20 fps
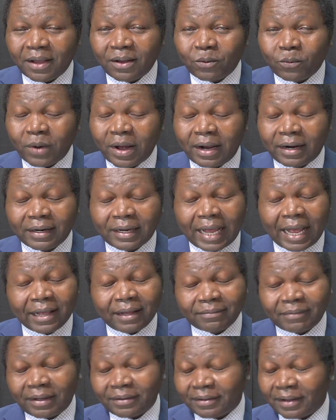Well,
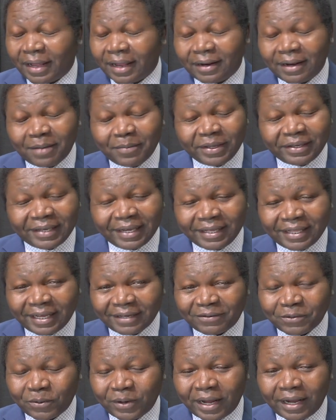let me say
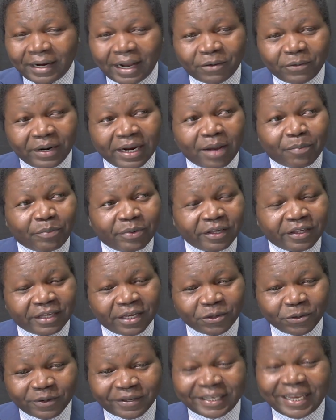this, okay, and I really
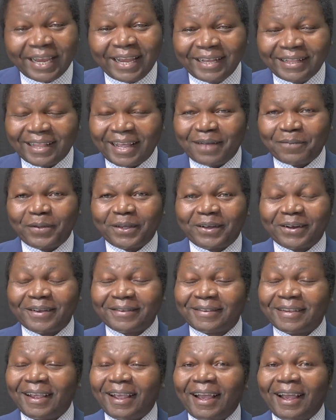appreciate you saying that, because